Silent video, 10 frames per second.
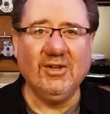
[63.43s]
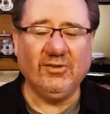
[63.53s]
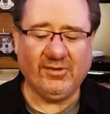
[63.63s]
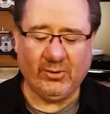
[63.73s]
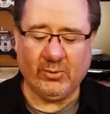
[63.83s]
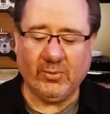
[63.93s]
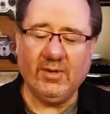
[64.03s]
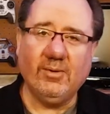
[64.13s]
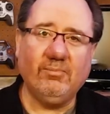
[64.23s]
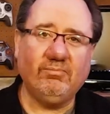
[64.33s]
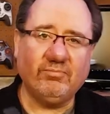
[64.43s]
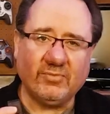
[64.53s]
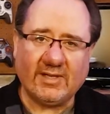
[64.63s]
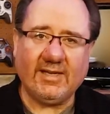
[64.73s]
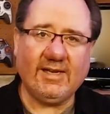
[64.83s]
So
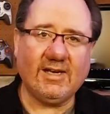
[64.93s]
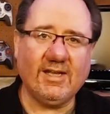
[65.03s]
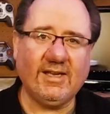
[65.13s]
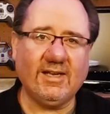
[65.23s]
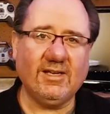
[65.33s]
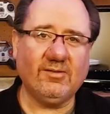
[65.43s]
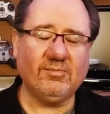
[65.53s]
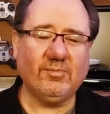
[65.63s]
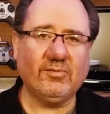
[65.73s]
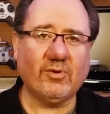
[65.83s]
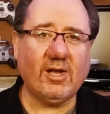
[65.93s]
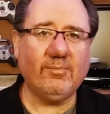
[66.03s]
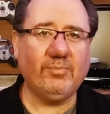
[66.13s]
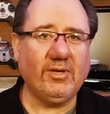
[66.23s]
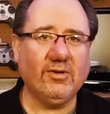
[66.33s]
click like, click
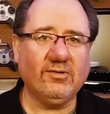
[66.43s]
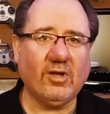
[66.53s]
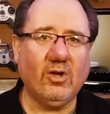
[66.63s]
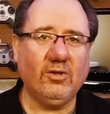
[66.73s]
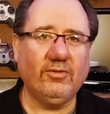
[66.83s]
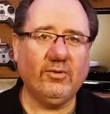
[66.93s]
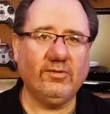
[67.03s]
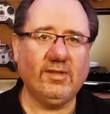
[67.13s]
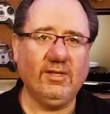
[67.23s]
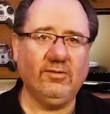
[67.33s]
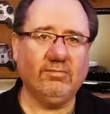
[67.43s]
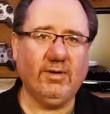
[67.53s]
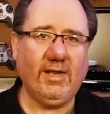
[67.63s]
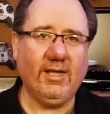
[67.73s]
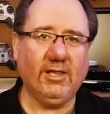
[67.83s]
subscribe, because all those things
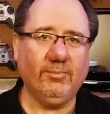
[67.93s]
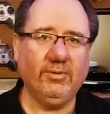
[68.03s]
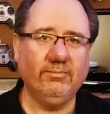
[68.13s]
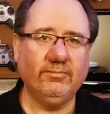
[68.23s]
really help.